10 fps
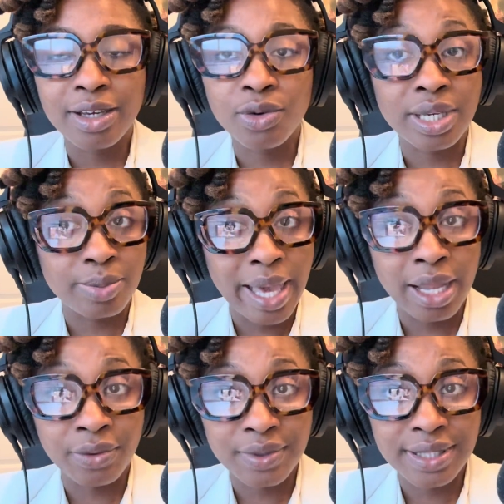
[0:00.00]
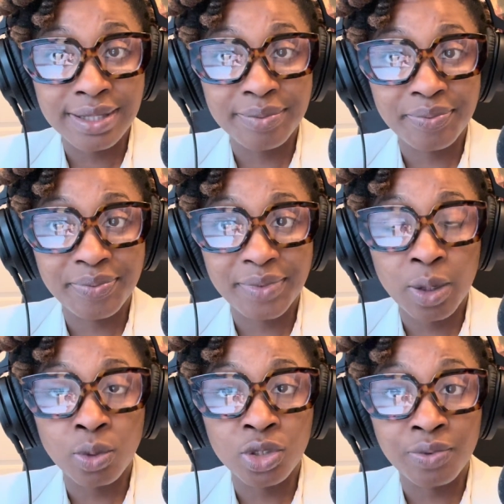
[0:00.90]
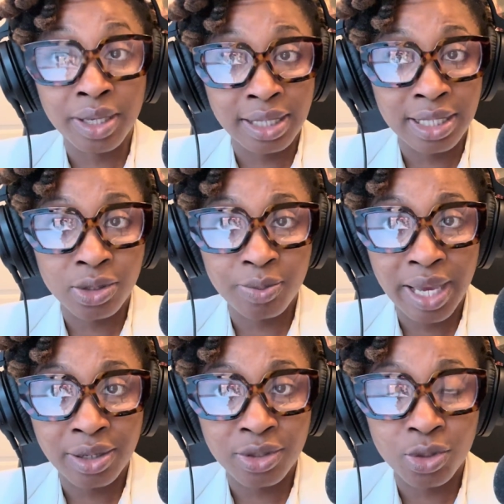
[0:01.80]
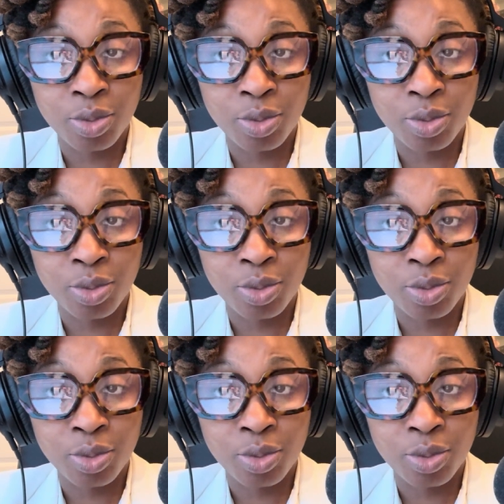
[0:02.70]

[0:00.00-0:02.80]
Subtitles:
creates patterns. Once you recognize those patterns,